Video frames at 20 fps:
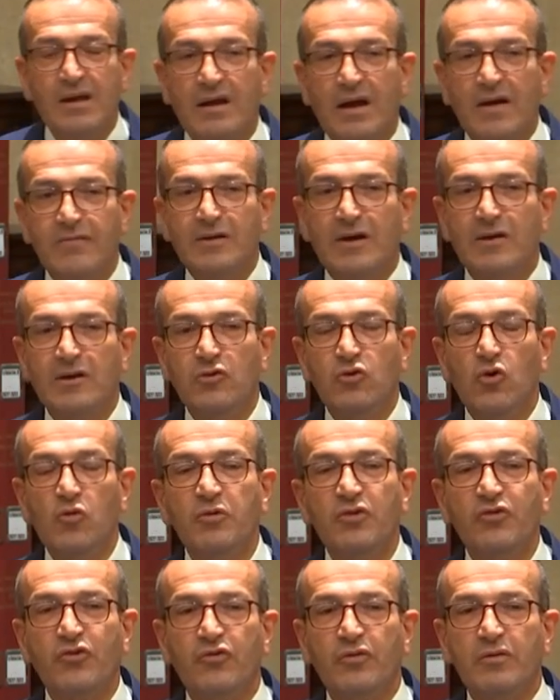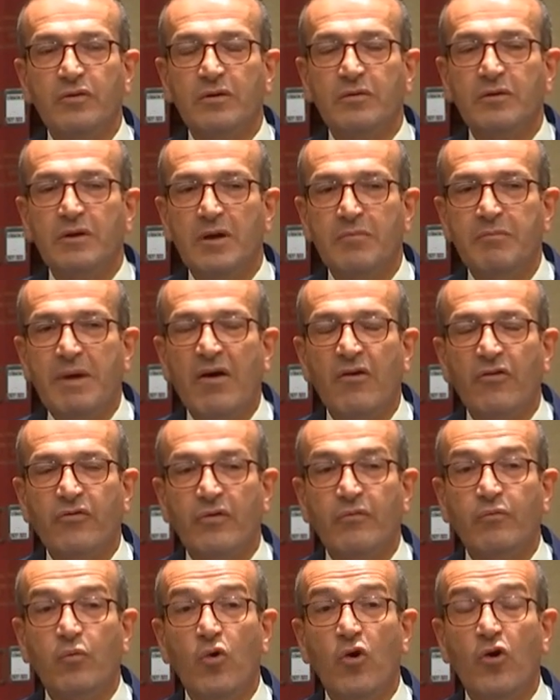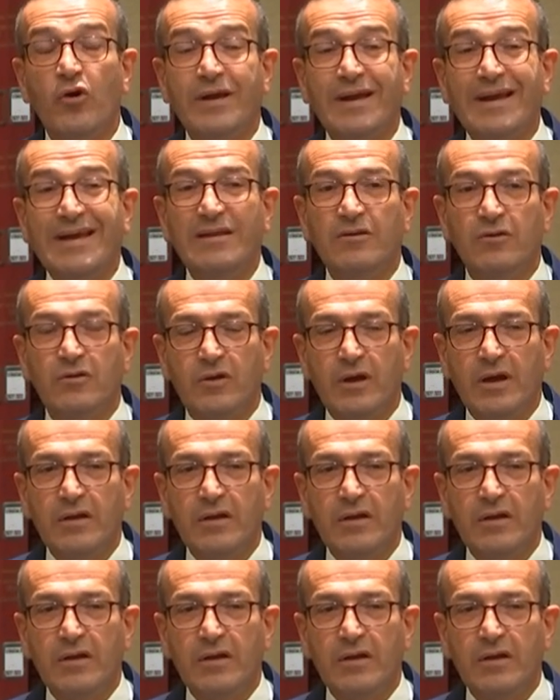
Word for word: have done enormous amounts of work in the,